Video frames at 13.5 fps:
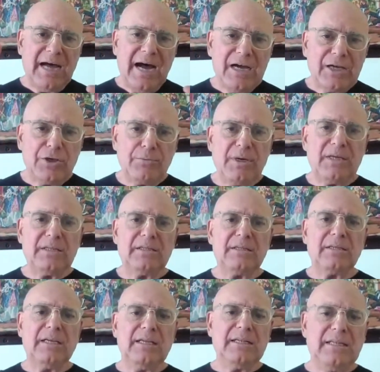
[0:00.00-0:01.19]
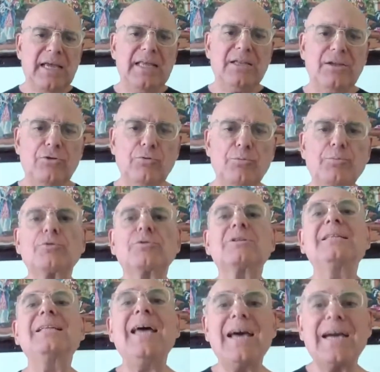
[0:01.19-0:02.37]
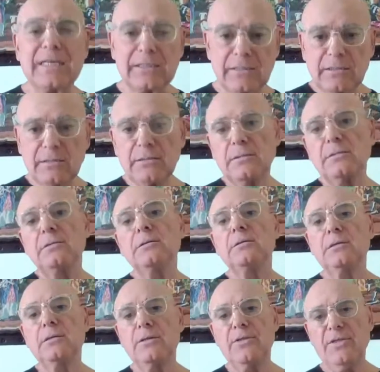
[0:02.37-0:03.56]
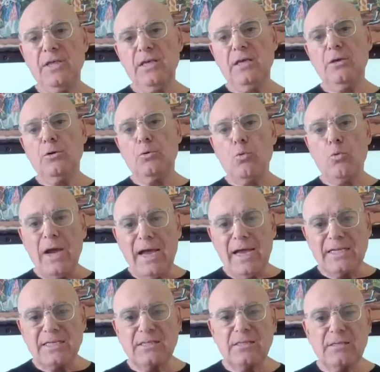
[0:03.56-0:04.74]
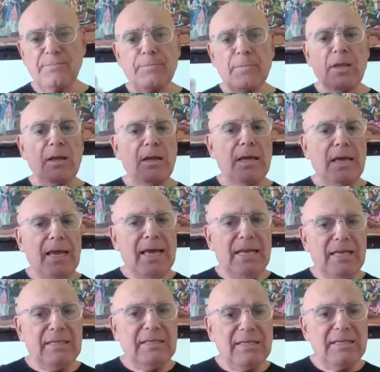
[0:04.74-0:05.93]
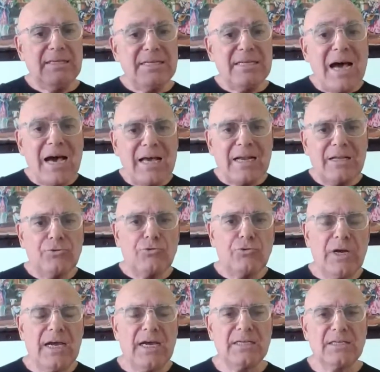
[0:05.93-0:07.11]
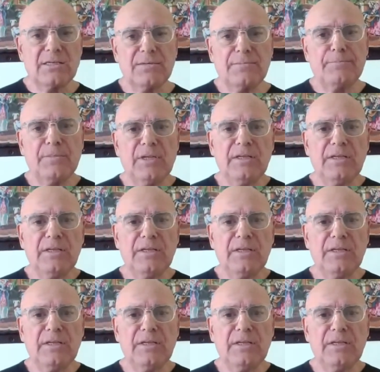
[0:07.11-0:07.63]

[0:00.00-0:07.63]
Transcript: document intended to protect the West, and it did not address,